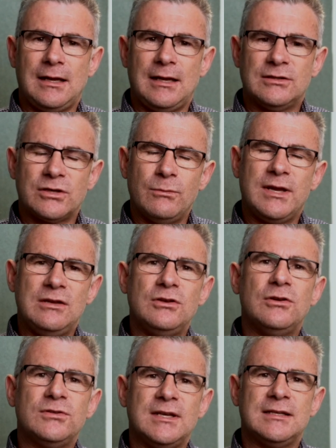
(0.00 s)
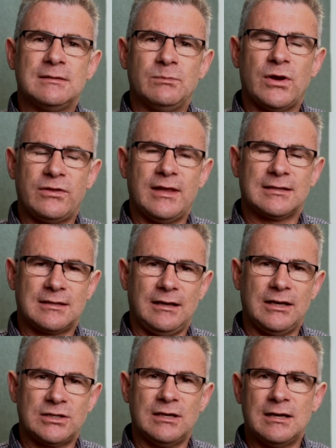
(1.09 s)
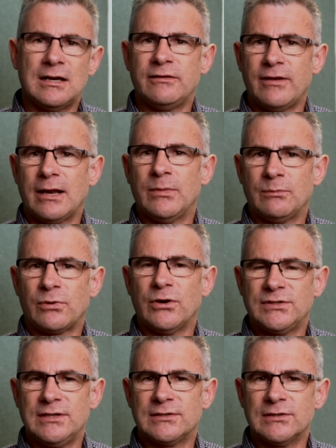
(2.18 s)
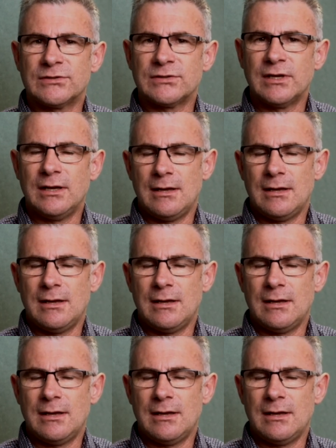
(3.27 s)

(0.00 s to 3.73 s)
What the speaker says: And so we can use these in both our selection and our development processes.